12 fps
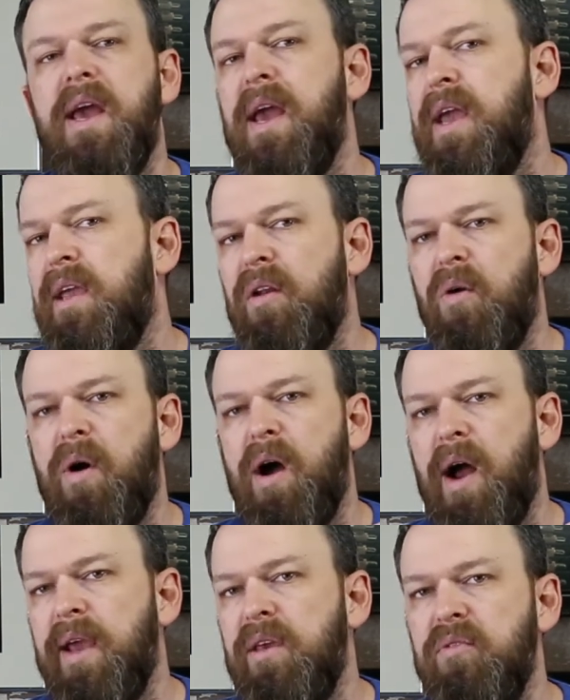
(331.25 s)
hey,
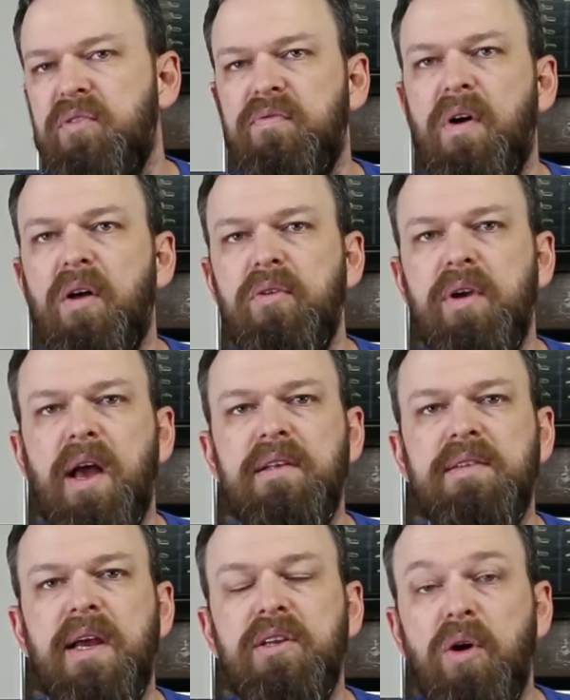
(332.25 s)
I used to follow you
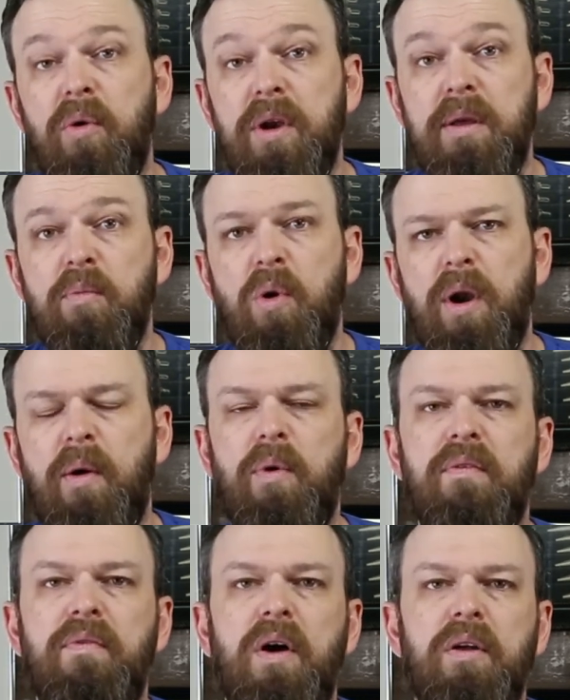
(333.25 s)
guys and I don't anymore, and I
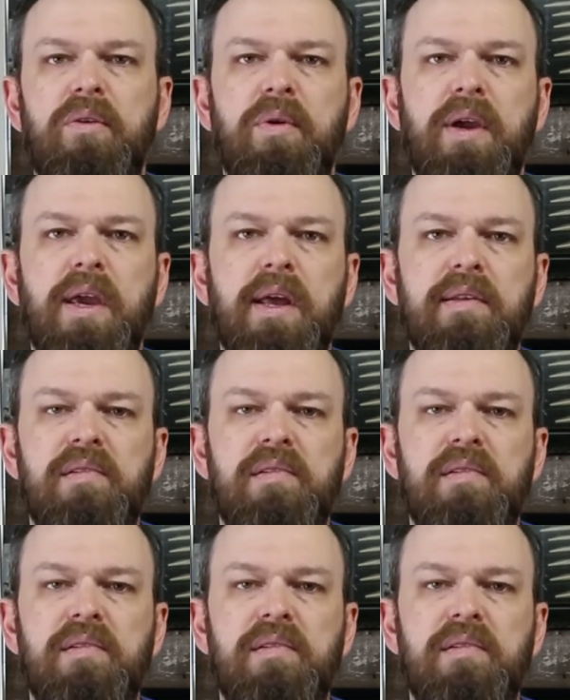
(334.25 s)
want to follow you again.